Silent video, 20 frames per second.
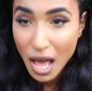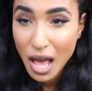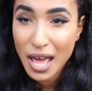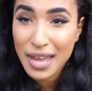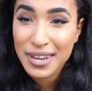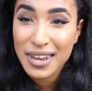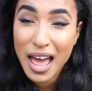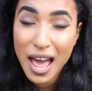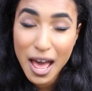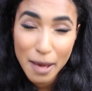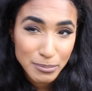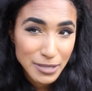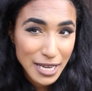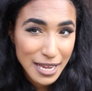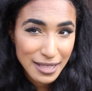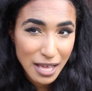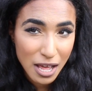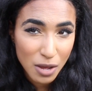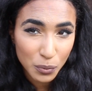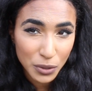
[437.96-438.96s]
An
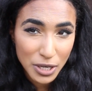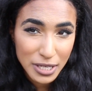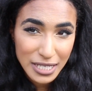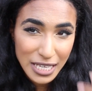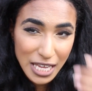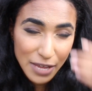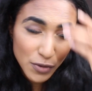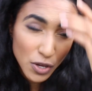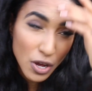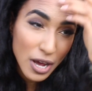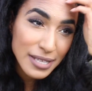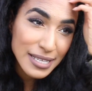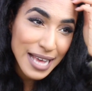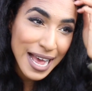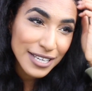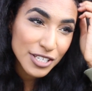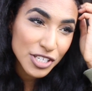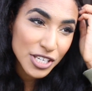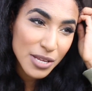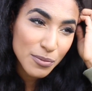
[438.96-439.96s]
update that I wanted to give you guys
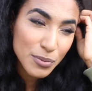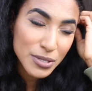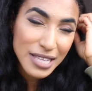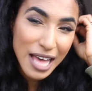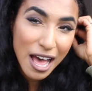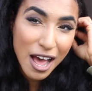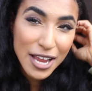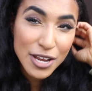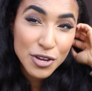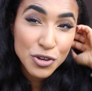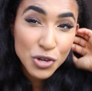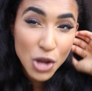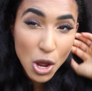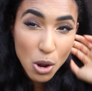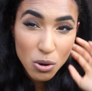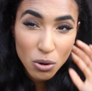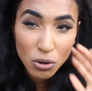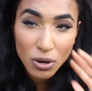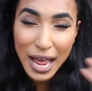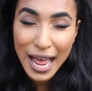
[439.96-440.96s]
actually was that I
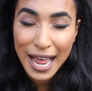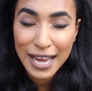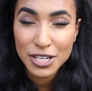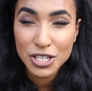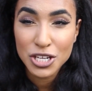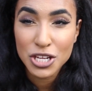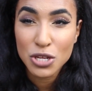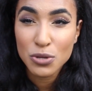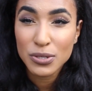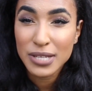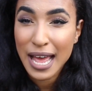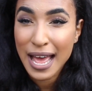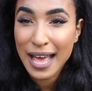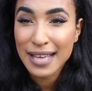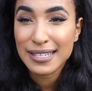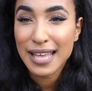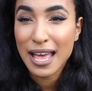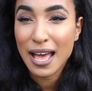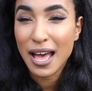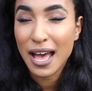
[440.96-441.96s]
no longer actually use it
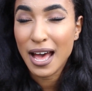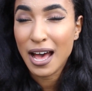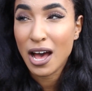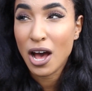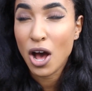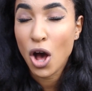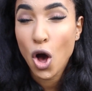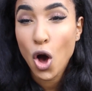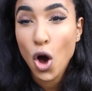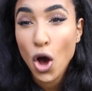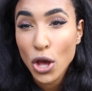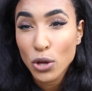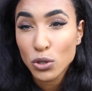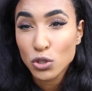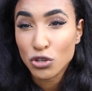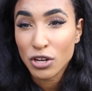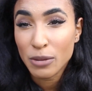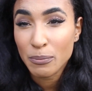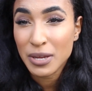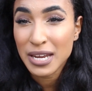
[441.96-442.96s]
as a hot
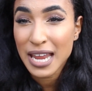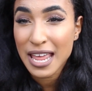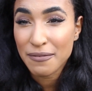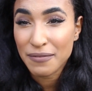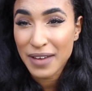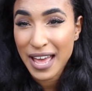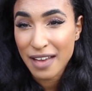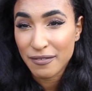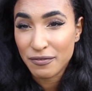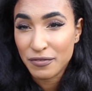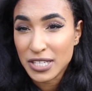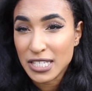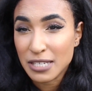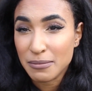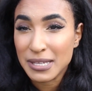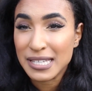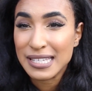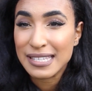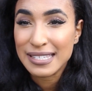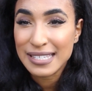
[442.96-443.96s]
oil treatment if I have
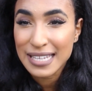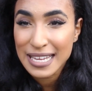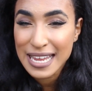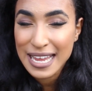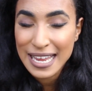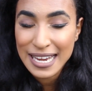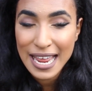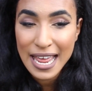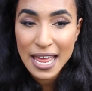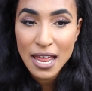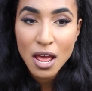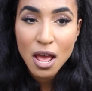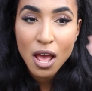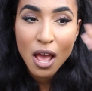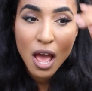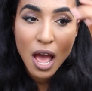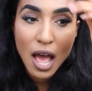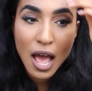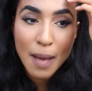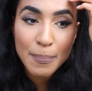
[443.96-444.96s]
vitamin C in it.
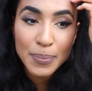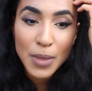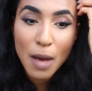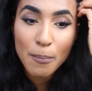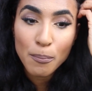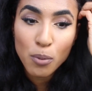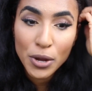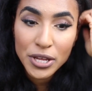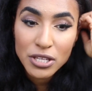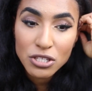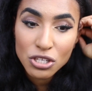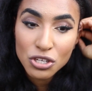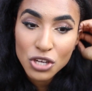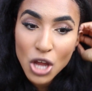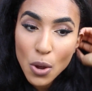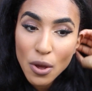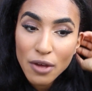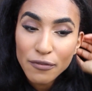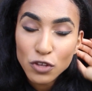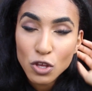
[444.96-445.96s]
A point to
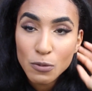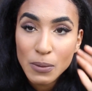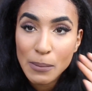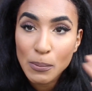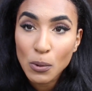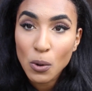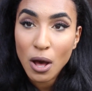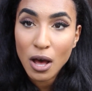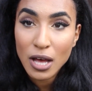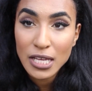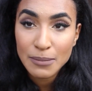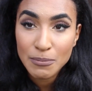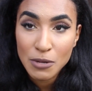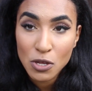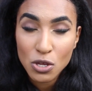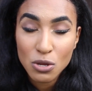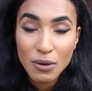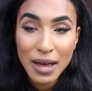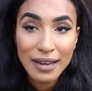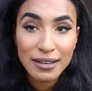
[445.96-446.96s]
note, a few people asked
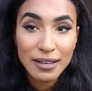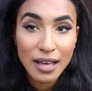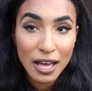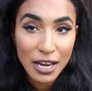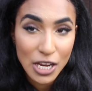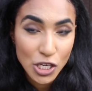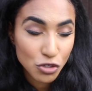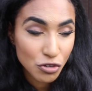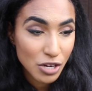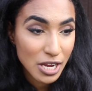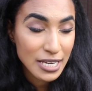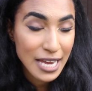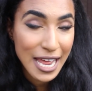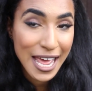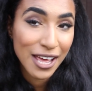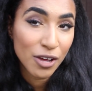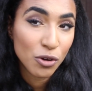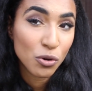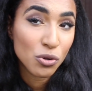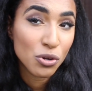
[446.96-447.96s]
me who had color treated
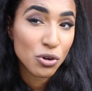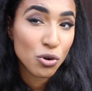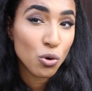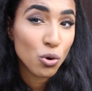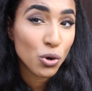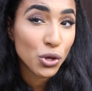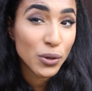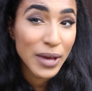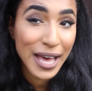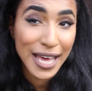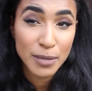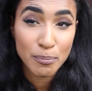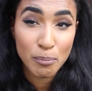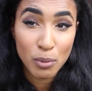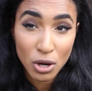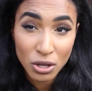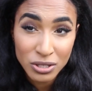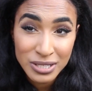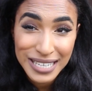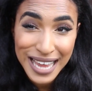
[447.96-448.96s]
hair or who had
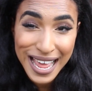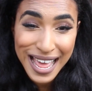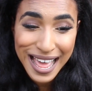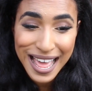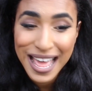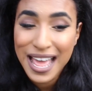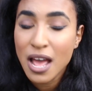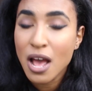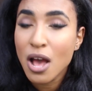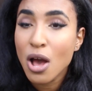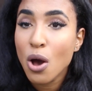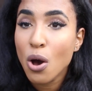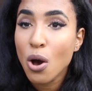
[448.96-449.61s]
blonde hair,